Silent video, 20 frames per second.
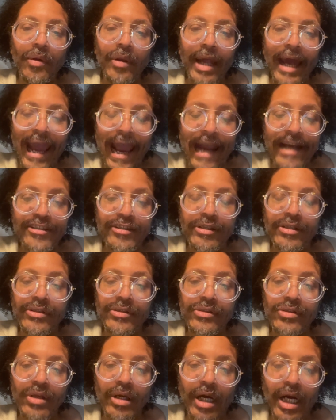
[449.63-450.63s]

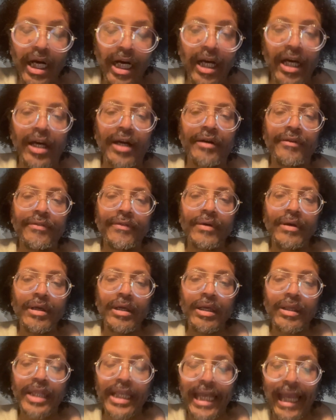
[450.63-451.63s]
actions of
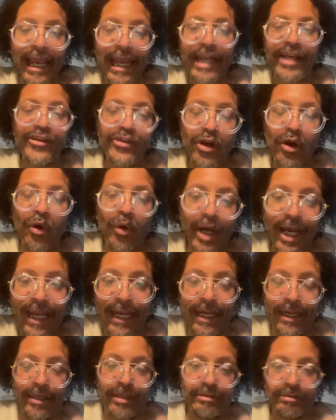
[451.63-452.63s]
the
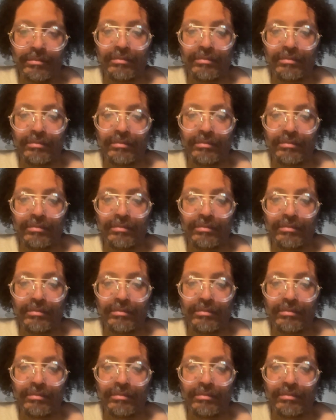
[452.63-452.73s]
HOA.